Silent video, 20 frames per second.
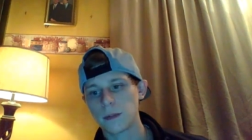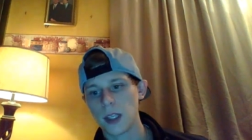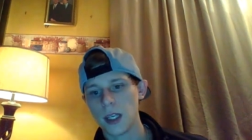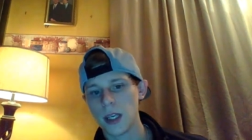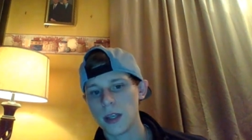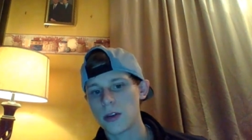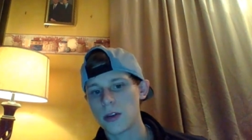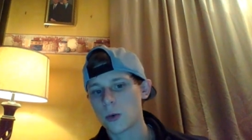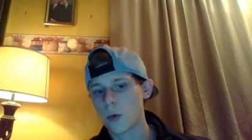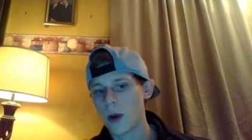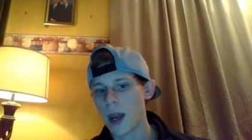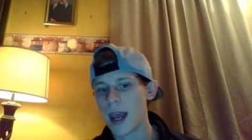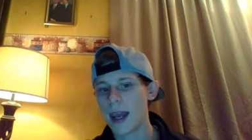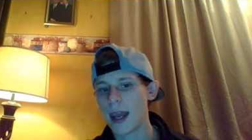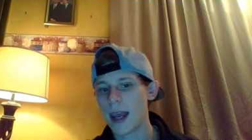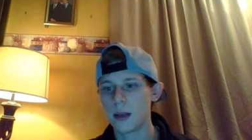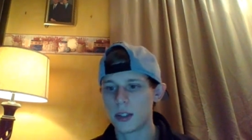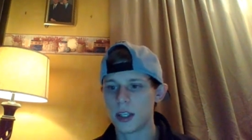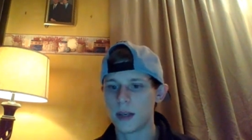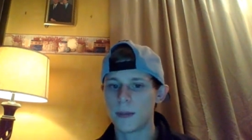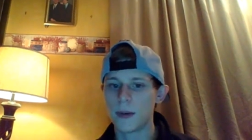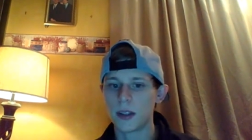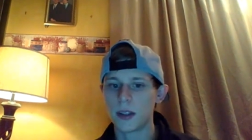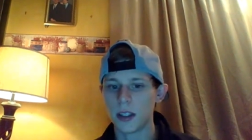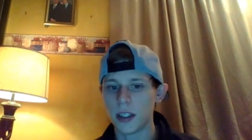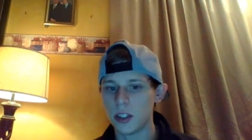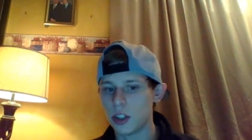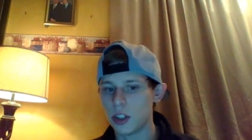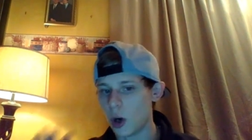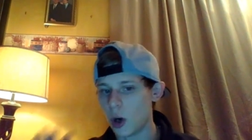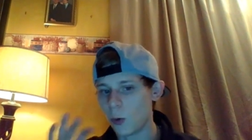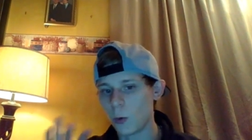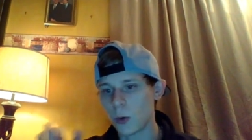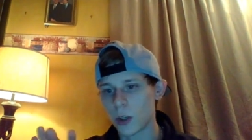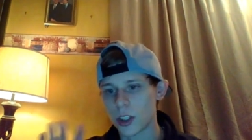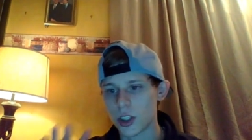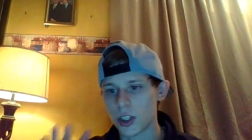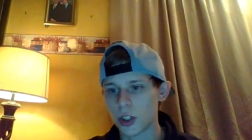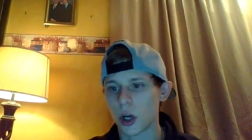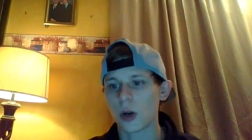Either way, you typically don't want
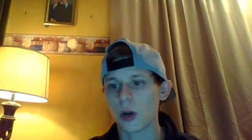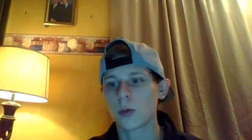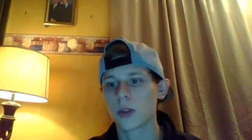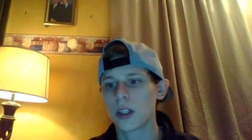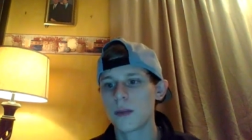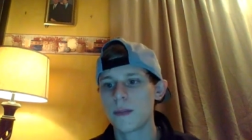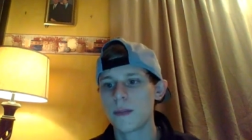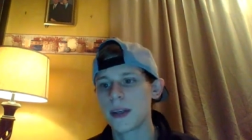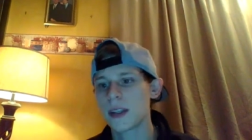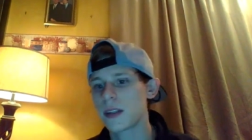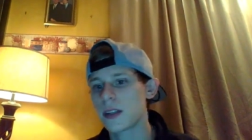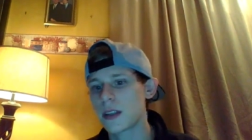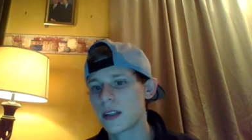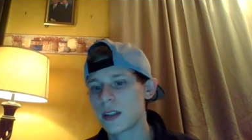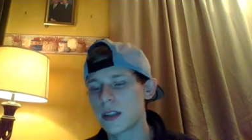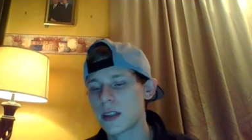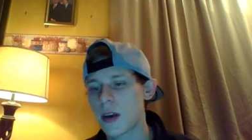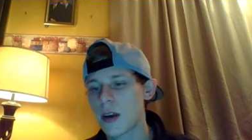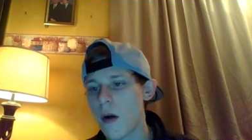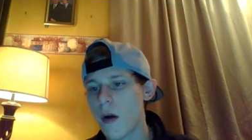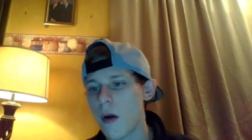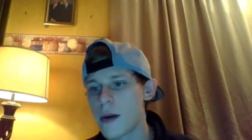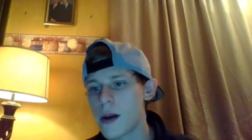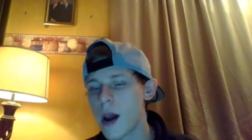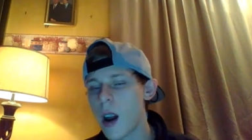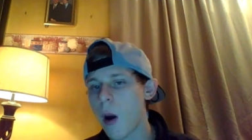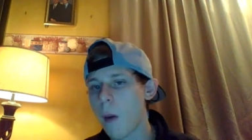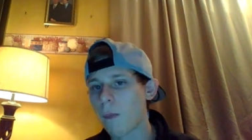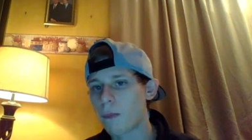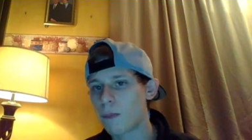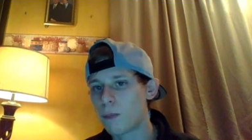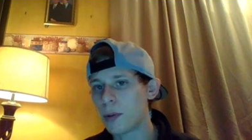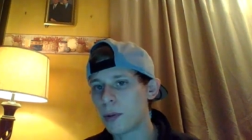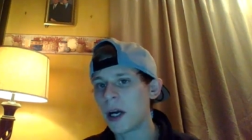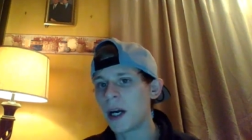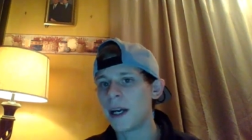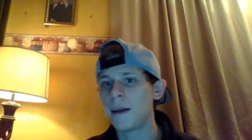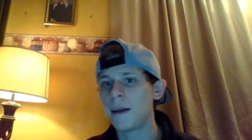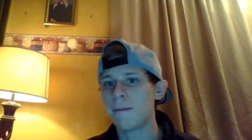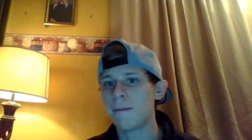to start with the business,
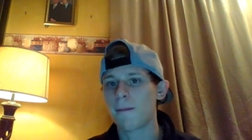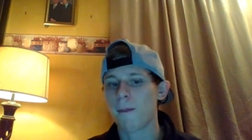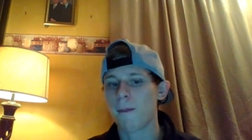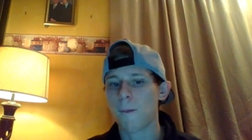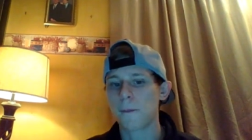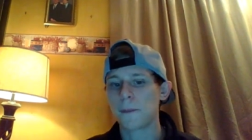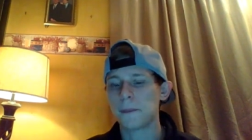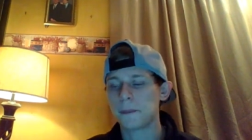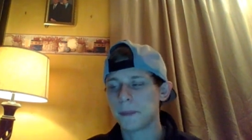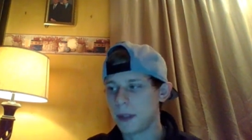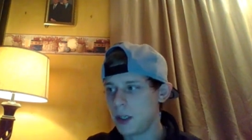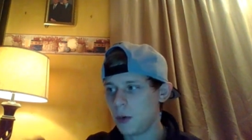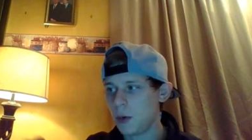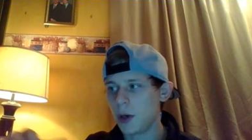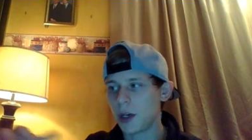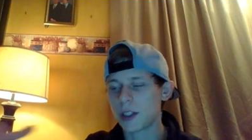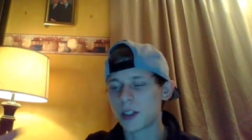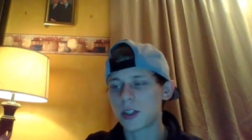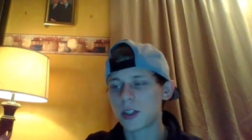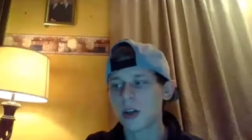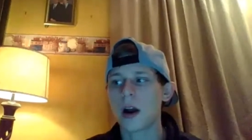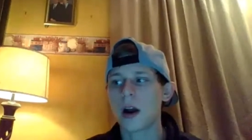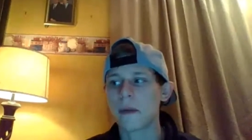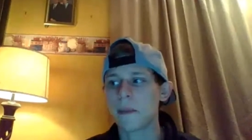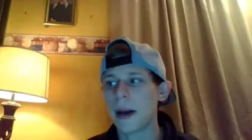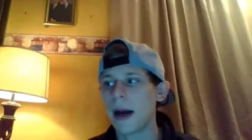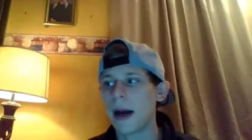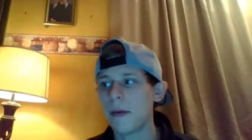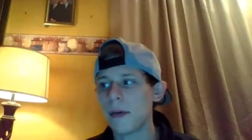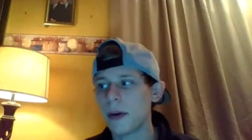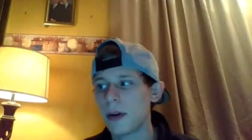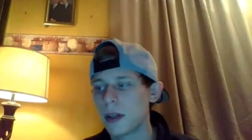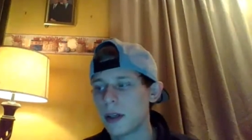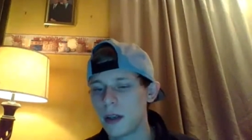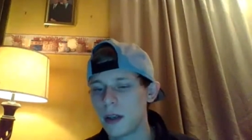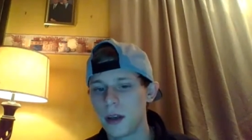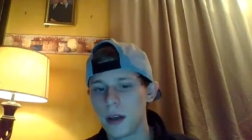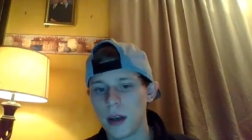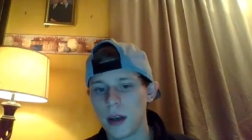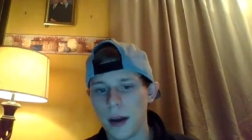but you want to talk about,
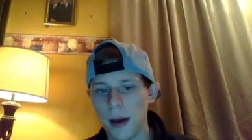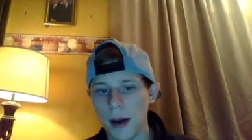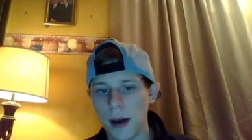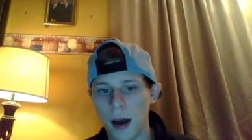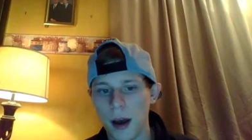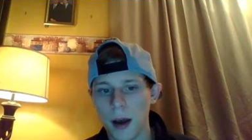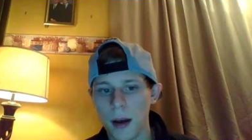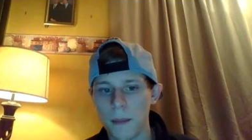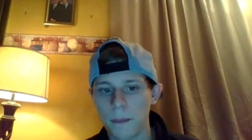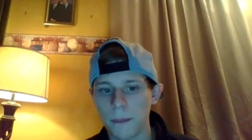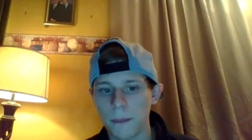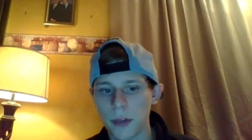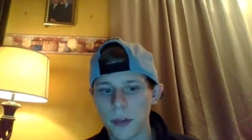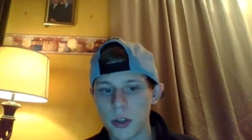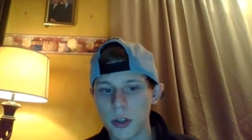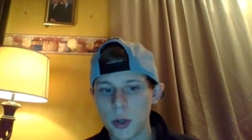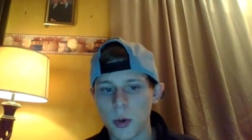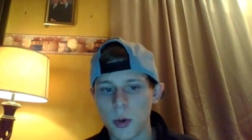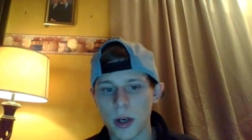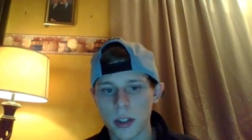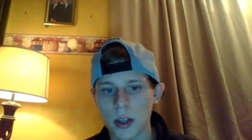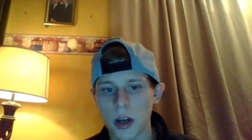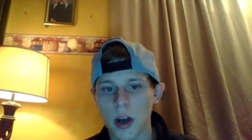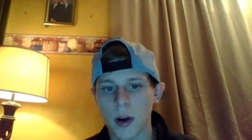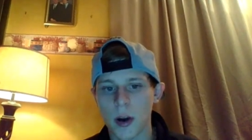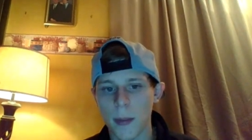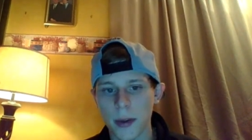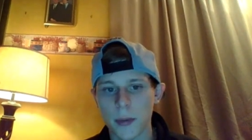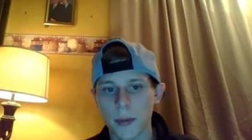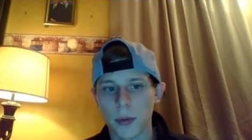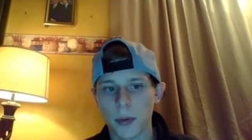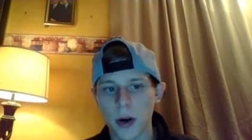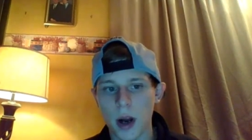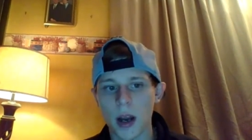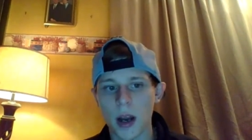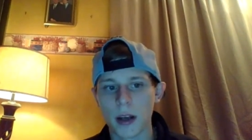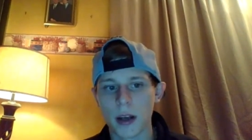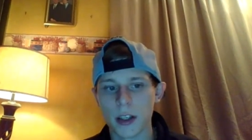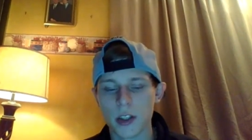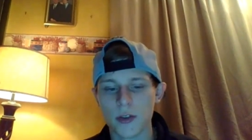you do want to talk about the
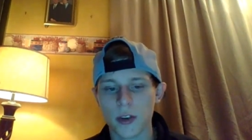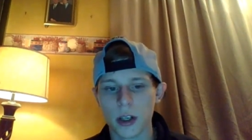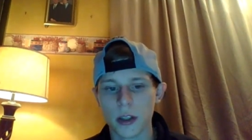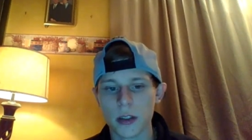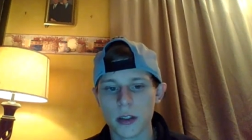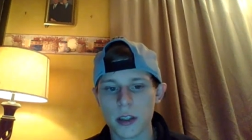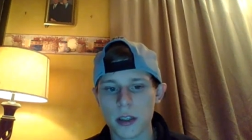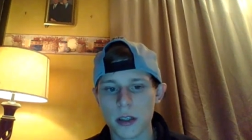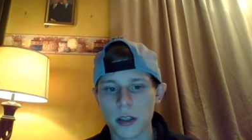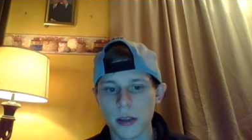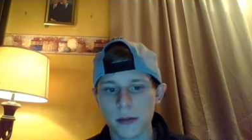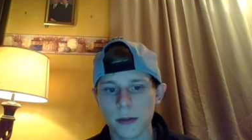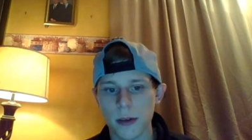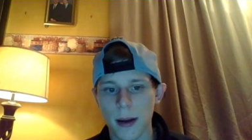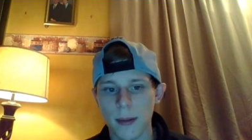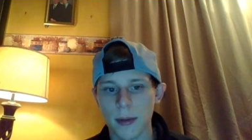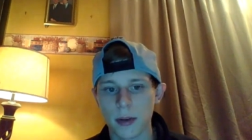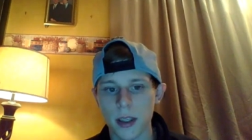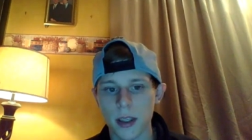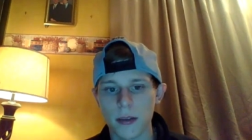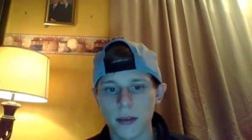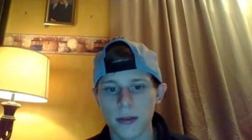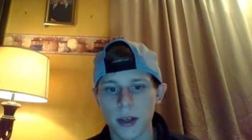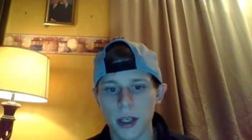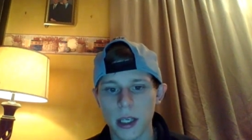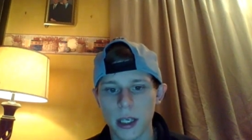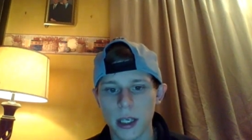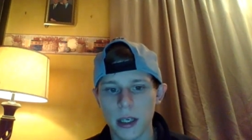products first, I believe.